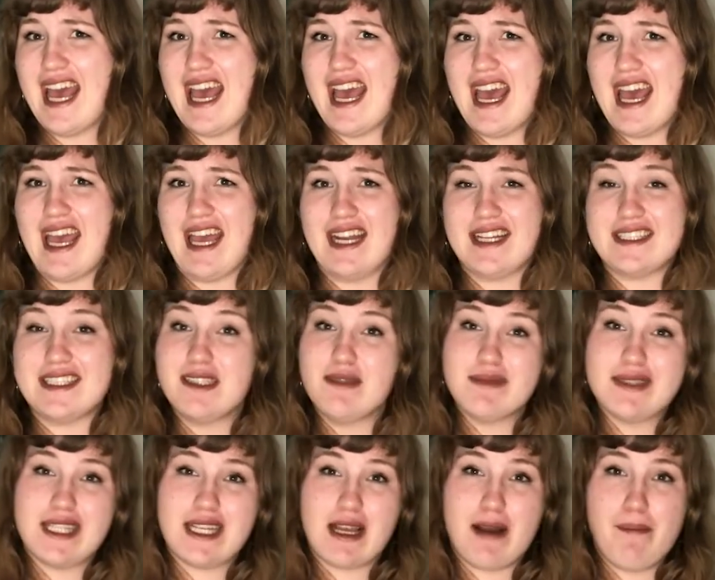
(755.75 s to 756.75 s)
And it
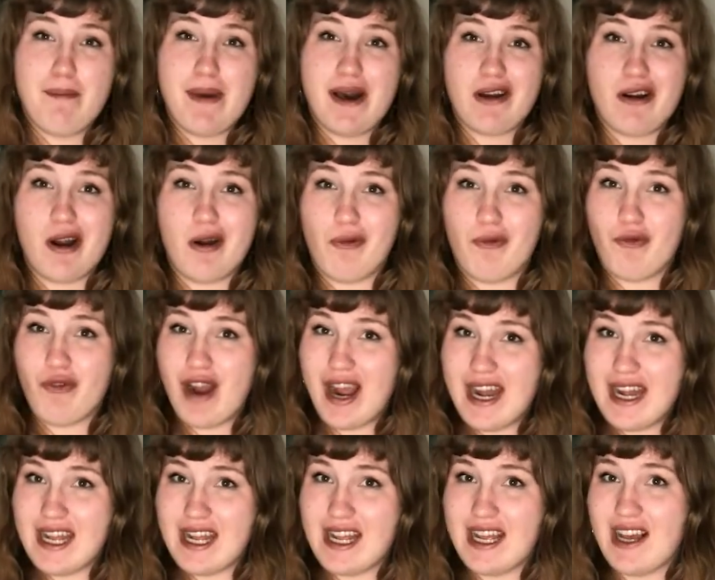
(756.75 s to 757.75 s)
seems like I'm better at
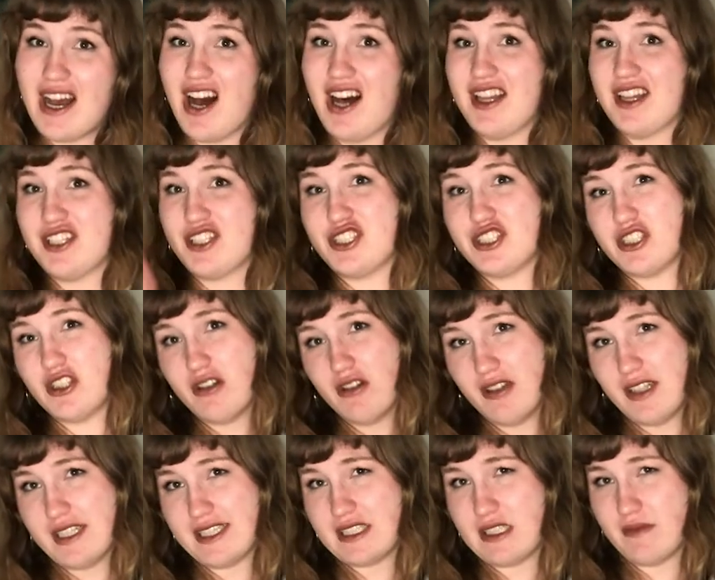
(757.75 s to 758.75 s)
writing on the
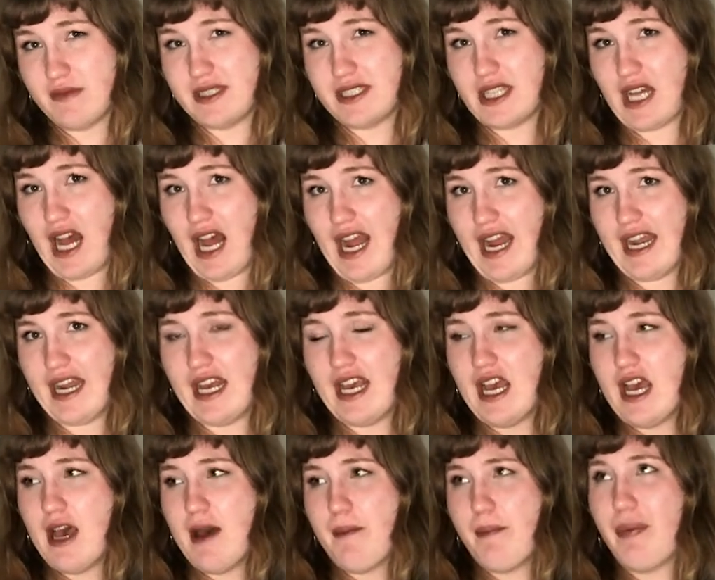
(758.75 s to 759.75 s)
journalism side,
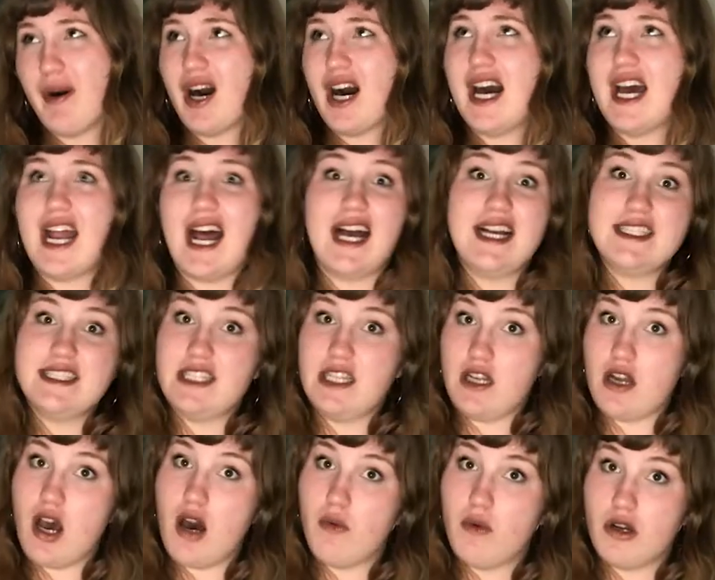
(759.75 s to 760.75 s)
but I did
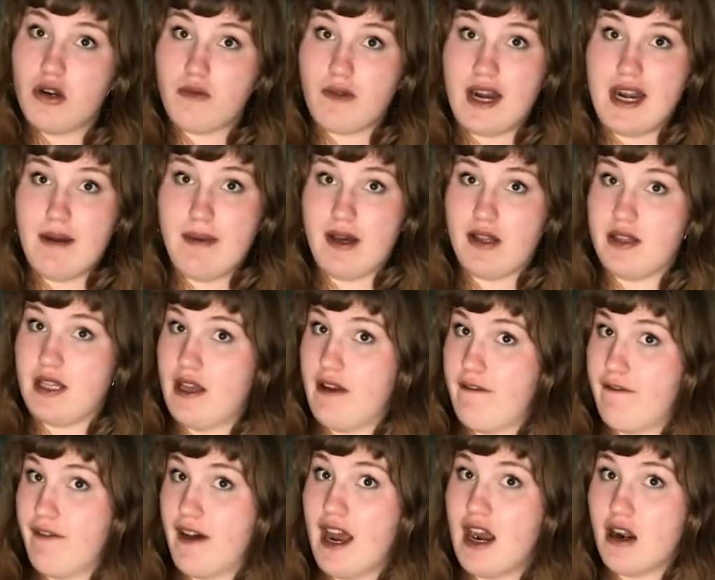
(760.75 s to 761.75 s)
not want to write about the
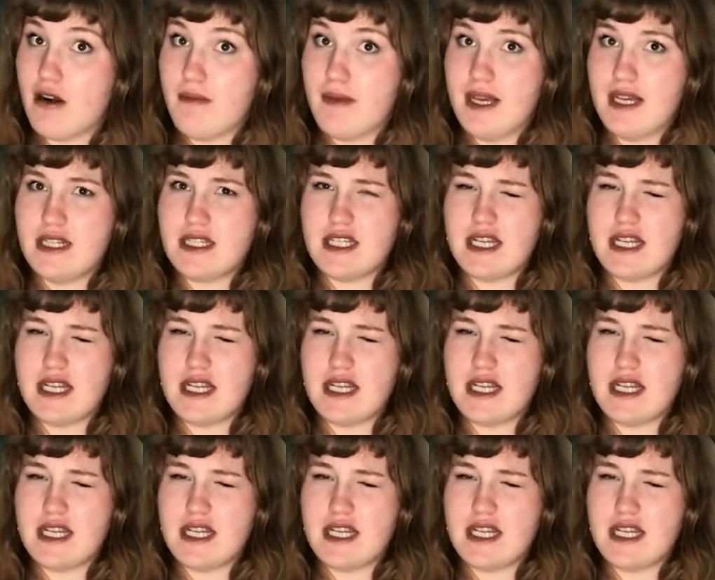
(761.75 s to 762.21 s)
environment,